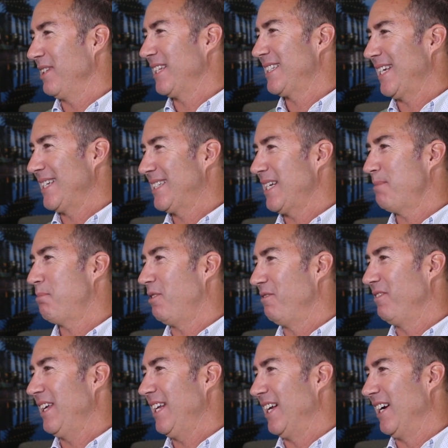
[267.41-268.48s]
When they say
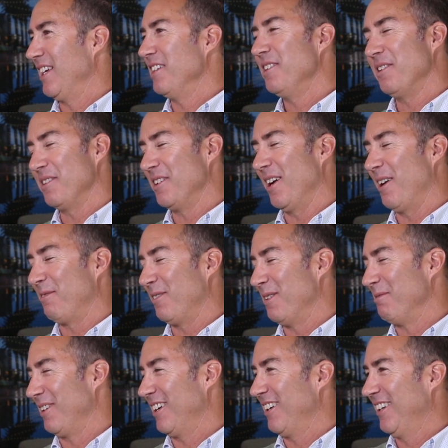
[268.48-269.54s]
Sepulveda, you know they're not
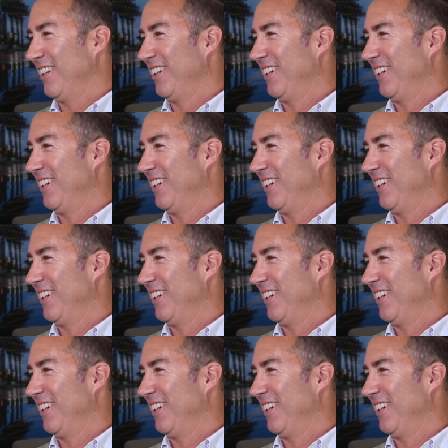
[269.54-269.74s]
from here.